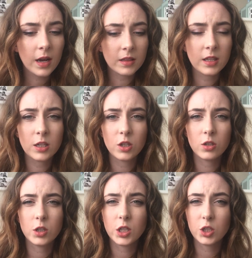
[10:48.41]
I think
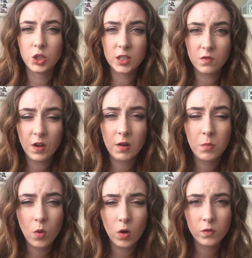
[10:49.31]
she's very
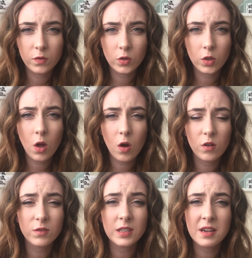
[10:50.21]
mournful
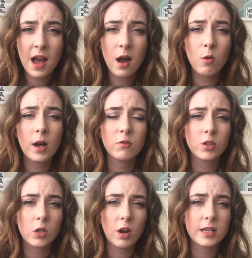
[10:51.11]
of now and
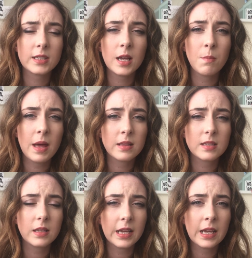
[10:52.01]
regrets
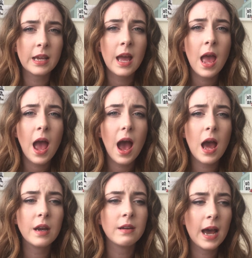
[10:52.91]
immensely,
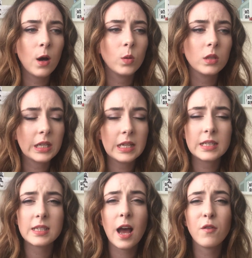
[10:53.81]
and now
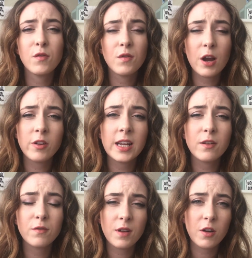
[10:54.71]
leads a
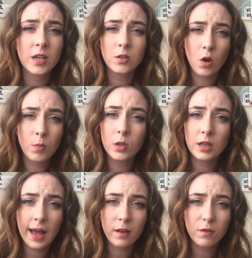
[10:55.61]
very, very normal
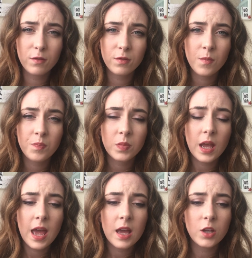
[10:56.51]
life.
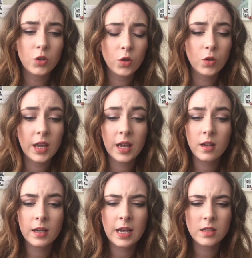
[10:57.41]
You know, you
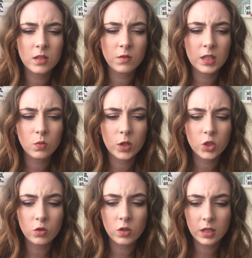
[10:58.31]
hear cases of this where
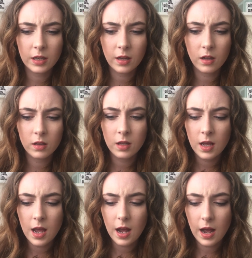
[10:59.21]
children kill
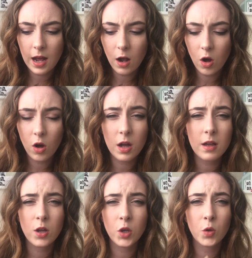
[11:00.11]

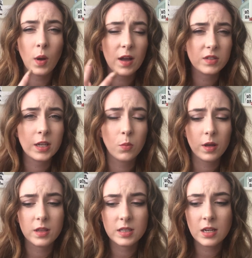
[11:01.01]
who have psychopathic